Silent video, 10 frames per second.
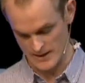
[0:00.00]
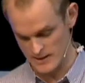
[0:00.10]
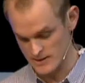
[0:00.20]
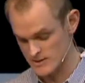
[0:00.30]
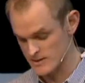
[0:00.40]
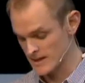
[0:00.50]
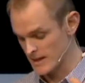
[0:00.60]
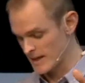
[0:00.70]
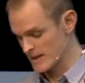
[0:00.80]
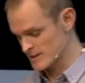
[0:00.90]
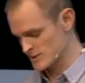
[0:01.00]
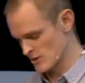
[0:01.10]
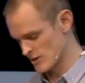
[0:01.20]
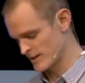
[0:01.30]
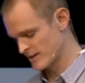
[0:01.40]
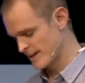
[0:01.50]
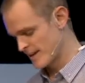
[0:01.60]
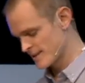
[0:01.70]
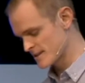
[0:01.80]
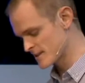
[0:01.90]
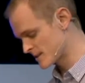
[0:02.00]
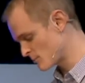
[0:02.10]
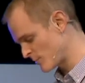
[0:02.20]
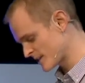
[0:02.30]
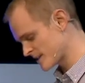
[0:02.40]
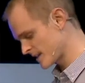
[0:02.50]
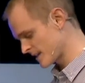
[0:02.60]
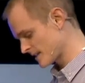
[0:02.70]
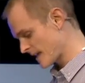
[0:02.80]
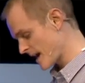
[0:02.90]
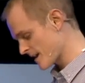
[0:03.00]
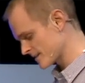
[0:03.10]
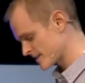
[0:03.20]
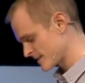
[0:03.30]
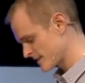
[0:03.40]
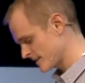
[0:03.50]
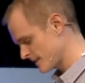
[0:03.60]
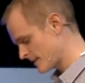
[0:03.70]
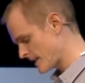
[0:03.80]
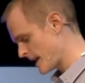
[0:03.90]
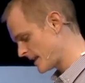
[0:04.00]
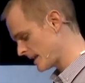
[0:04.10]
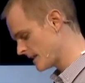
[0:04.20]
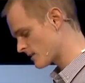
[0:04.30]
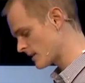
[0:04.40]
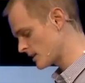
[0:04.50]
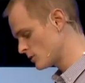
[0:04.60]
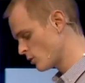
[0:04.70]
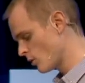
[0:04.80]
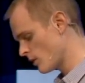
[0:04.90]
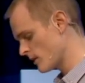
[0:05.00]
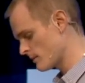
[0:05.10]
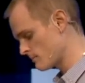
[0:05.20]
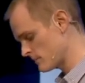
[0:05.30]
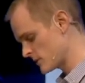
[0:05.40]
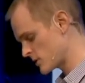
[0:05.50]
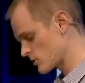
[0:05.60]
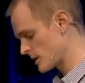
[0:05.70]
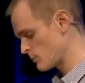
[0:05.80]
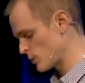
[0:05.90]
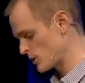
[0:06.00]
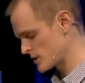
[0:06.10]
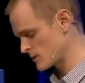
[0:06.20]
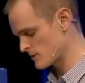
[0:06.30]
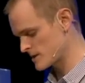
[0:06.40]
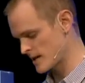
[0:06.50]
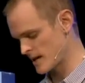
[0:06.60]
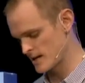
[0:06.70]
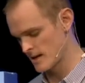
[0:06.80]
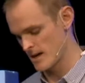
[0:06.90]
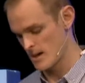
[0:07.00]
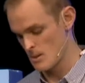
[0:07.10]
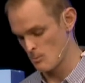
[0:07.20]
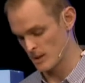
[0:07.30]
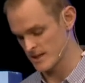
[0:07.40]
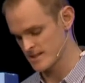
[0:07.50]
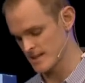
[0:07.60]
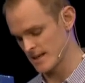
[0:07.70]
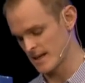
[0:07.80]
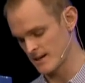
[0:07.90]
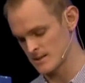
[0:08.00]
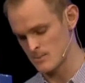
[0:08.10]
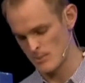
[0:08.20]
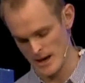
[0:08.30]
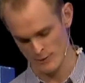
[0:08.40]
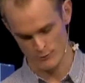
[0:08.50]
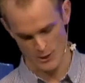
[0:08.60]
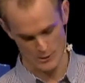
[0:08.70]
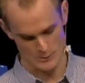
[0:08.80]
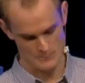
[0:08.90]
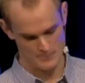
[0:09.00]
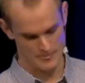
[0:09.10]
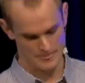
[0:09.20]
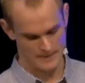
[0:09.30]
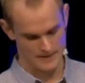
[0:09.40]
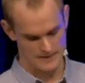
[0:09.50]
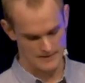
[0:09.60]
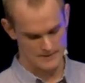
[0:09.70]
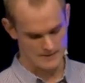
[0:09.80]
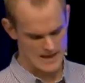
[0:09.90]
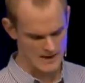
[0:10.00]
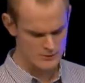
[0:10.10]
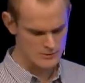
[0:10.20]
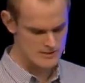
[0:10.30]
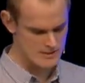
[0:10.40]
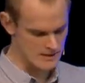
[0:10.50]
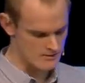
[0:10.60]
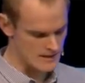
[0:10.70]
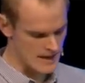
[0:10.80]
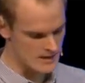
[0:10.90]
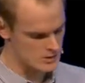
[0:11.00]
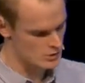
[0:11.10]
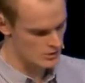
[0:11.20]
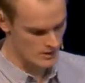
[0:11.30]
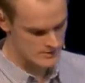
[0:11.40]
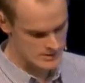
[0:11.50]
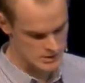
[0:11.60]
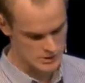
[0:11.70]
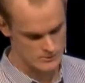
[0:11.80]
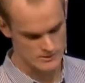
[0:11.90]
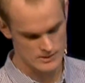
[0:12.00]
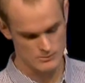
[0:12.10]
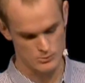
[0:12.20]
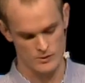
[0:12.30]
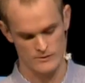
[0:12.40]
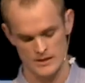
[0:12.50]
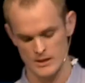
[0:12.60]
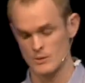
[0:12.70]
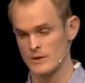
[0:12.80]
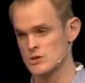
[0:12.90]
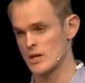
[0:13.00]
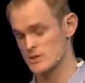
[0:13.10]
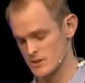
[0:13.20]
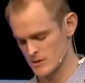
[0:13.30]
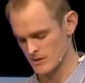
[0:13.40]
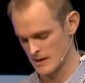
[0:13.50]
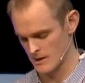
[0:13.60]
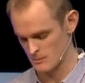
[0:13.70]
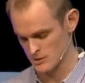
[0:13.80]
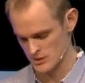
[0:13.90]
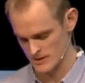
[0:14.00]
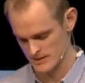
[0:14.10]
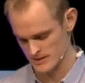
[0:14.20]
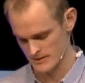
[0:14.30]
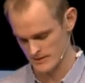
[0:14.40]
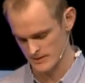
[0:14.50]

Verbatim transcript: Sit here, sir, this is the best seat in the house, and either ignore the street person or say, Better sit here in the back row. Haven't you segregated God's children and proven that you are judges who cannot be trusted?